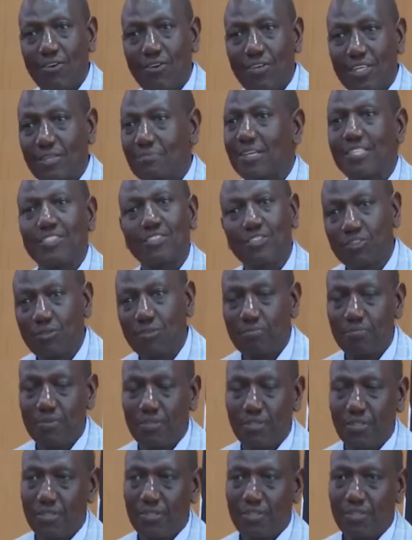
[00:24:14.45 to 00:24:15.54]
It must stop.
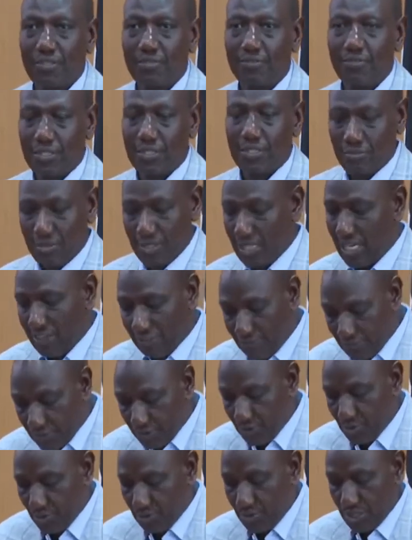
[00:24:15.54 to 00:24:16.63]
We have
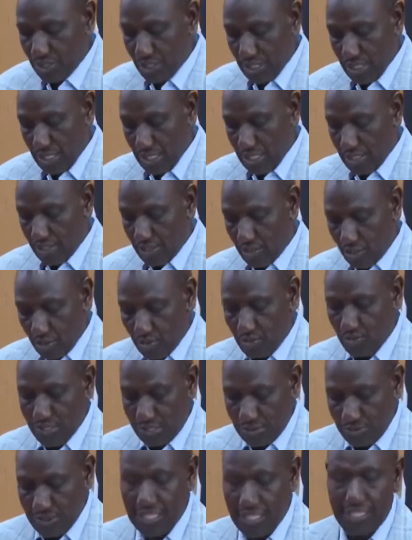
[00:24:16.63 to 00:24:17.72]
to do
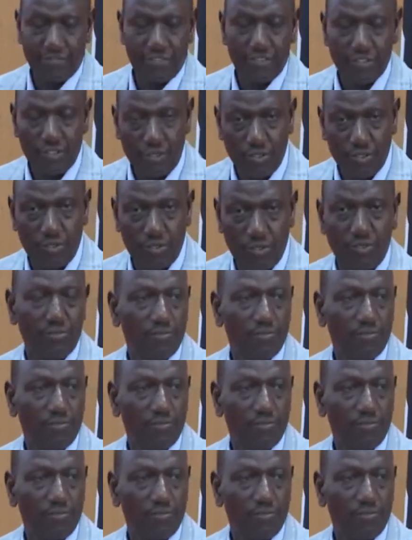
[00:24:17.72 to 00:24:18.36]
what we have to do.